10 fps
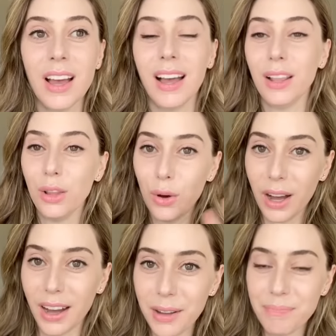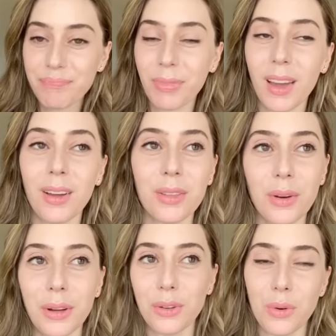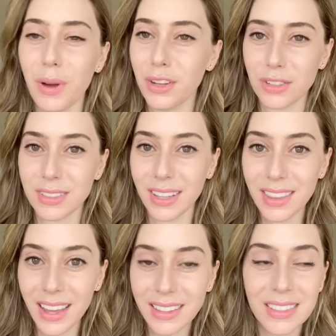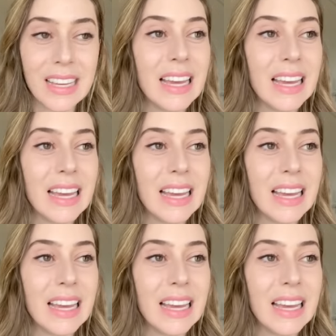aloha. Although I don't know why I just said that.